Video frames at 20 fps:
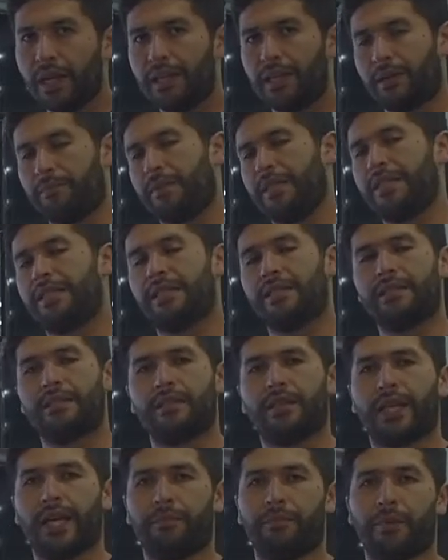That means
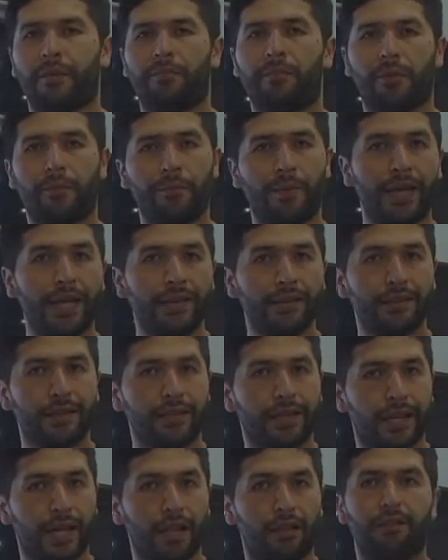it can be
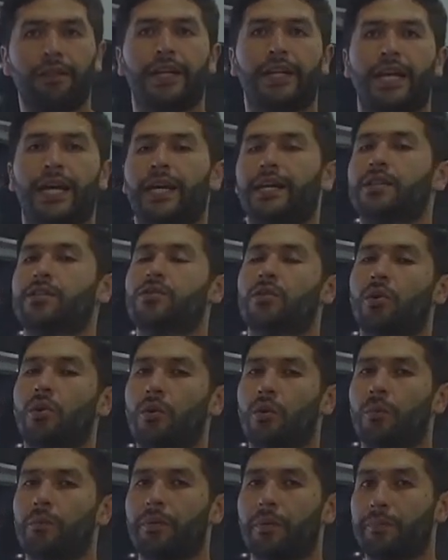pre-painted galvanized
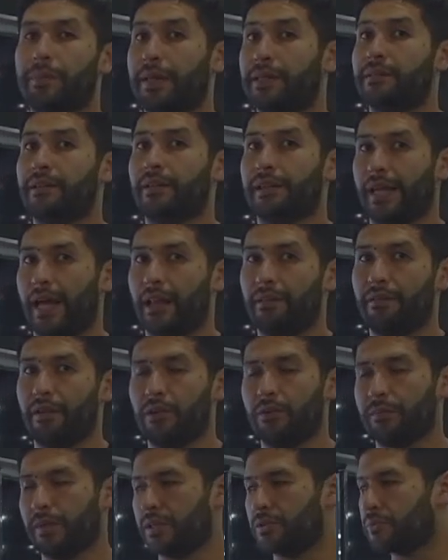or pre-painted
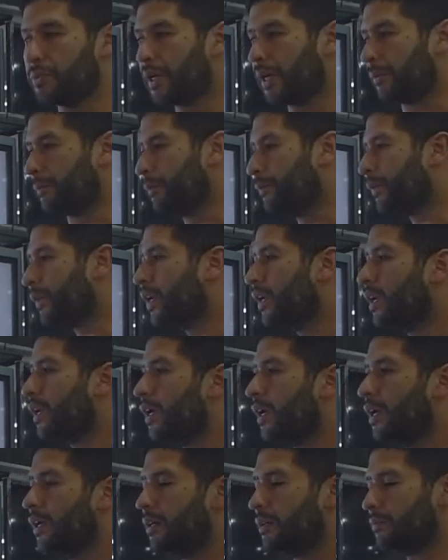galvanum as well.
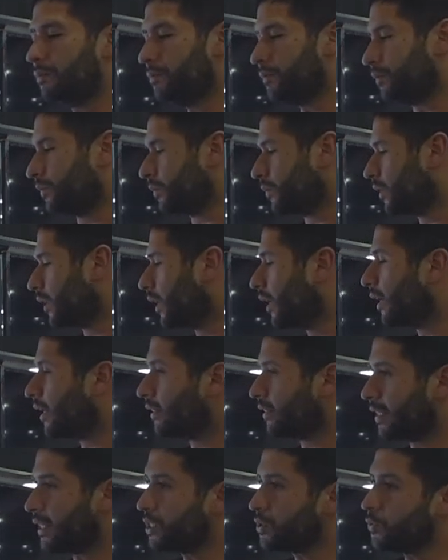
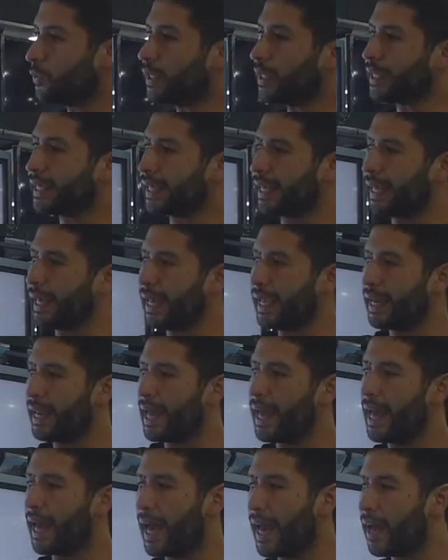This one can
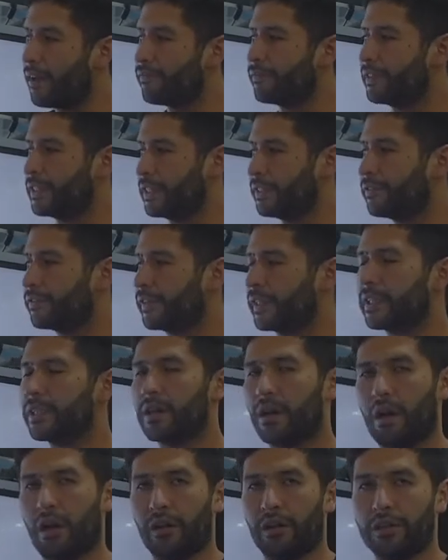have different
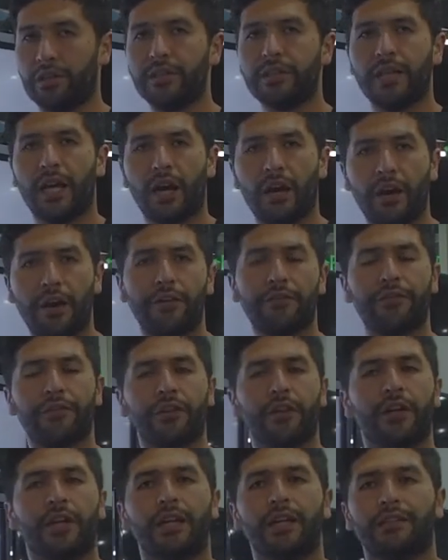colors.
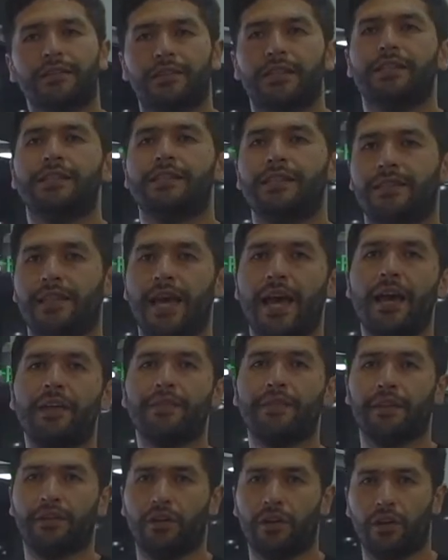However, the
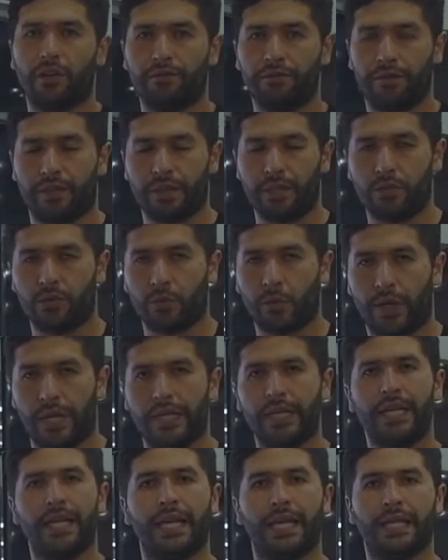standard of this
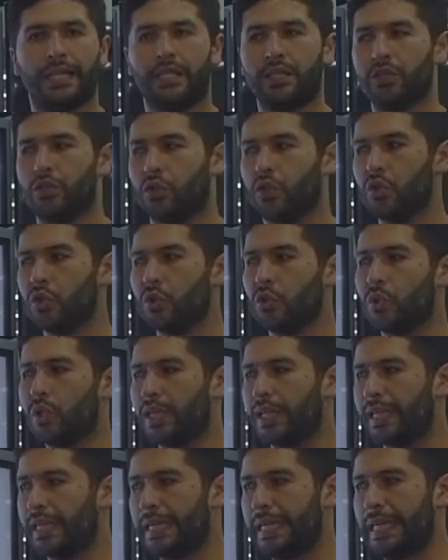one, it's
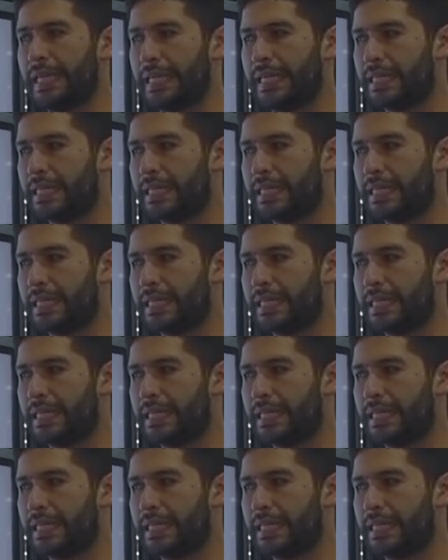usually